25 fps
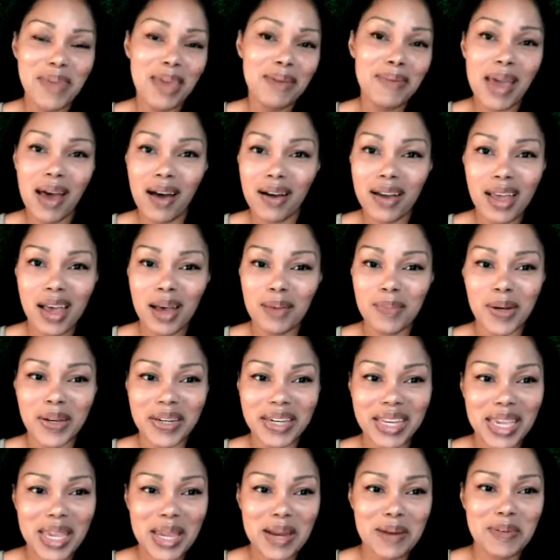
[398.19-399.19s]
Maybe I'll come
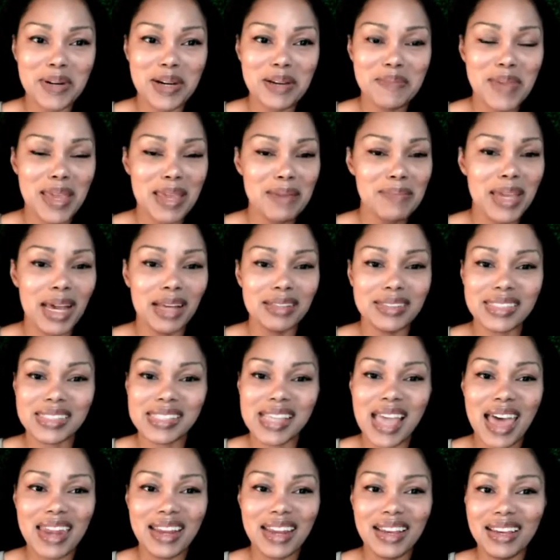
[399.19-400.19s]
on camera. Maybe I'll
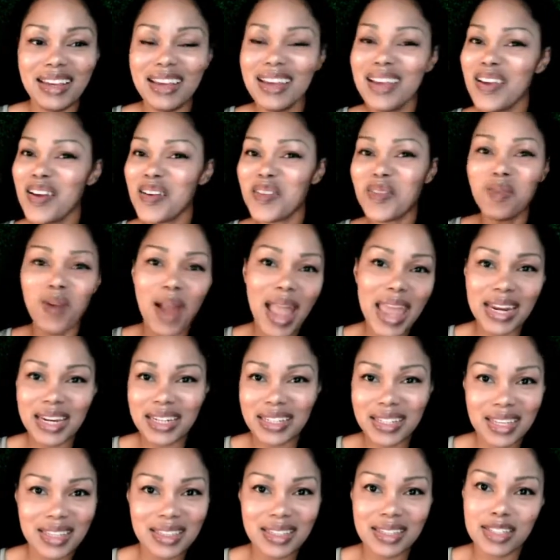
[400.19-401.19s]
just kind of write
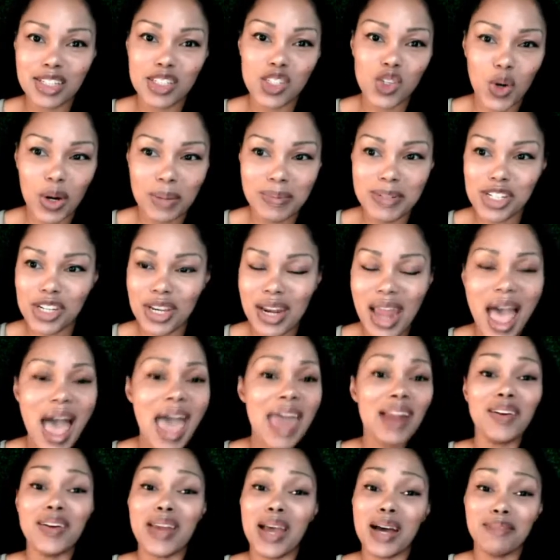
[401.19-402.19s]
it in the description.
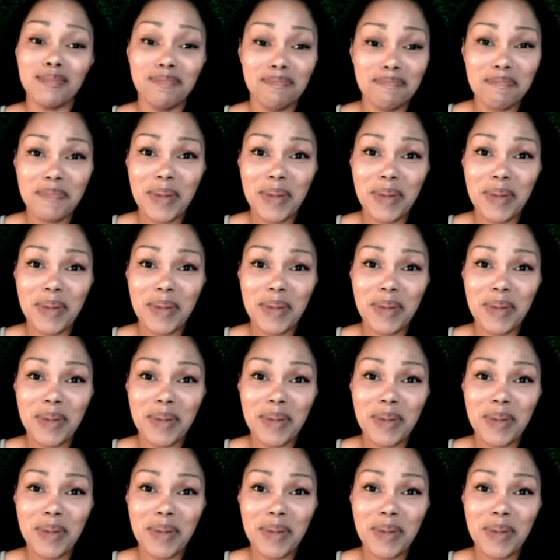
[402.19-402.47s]
I don't know.